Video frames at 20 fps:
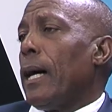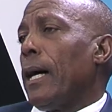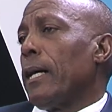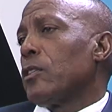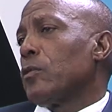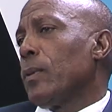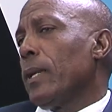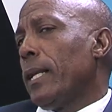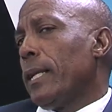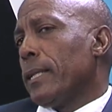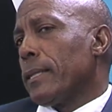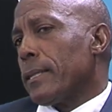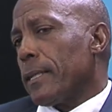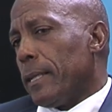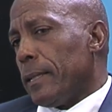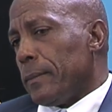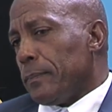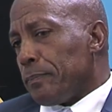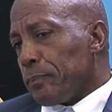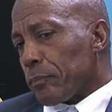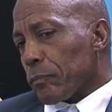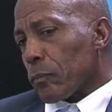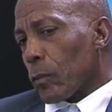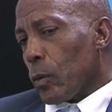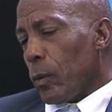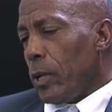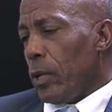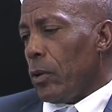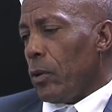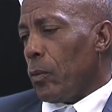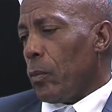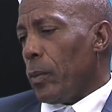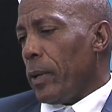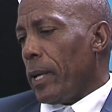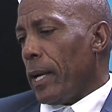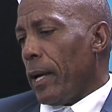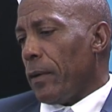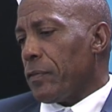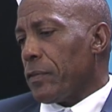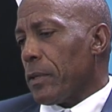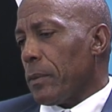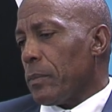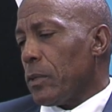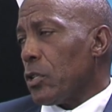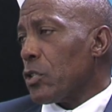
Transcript: as well as um, we, we have some